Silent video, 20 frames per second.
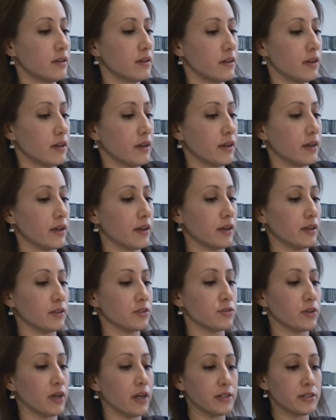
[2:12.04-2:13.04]

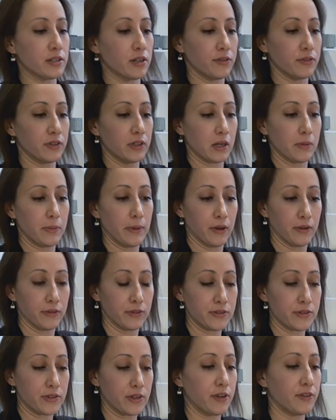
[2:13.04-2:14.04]
dried off a little bit on the
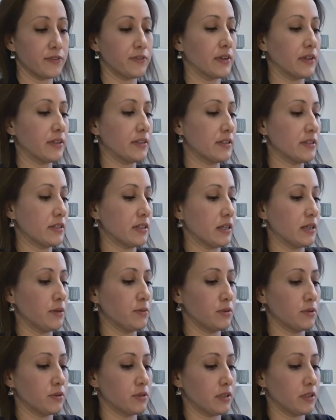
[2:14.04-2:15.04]
surface, the
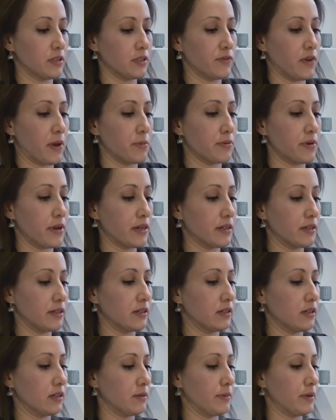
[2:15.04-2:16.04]
water has evaporated a
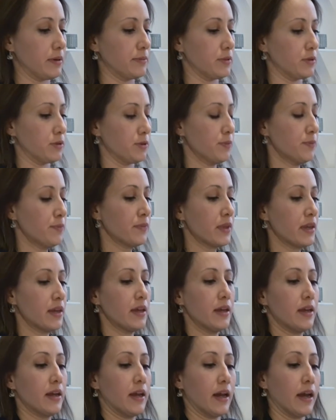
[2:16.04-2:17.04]
little bit more,
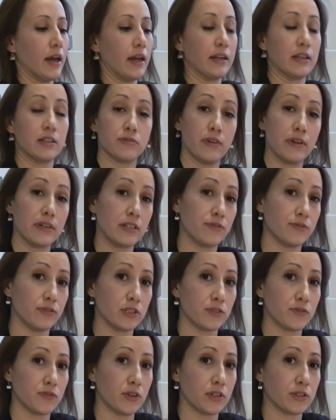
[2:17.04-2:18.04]
and it's ready for
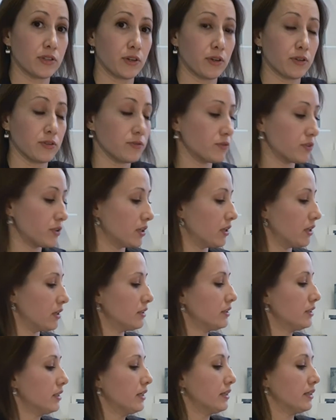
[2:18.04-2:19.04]
its first coat of colour.
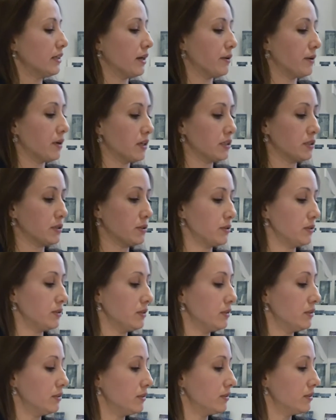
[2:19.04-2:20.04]
Now
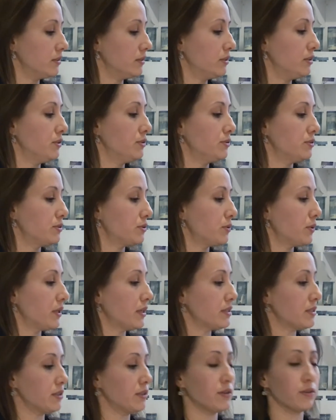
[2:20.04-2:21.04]
I use
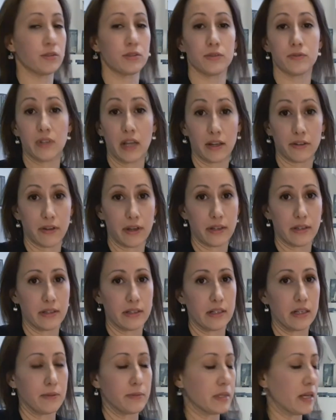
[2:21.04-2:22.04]
quite a lot of decorating
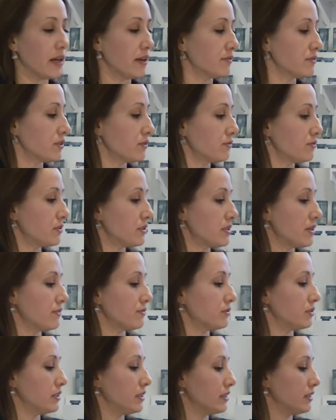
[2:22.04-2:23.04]
slips, I have done for
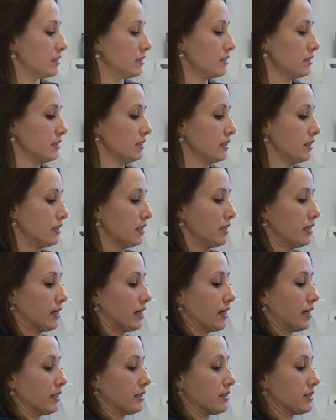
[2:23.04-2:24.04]
several years,
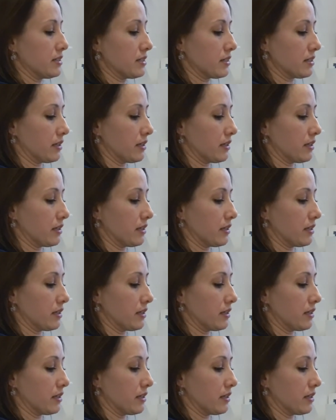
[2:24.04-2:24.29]
and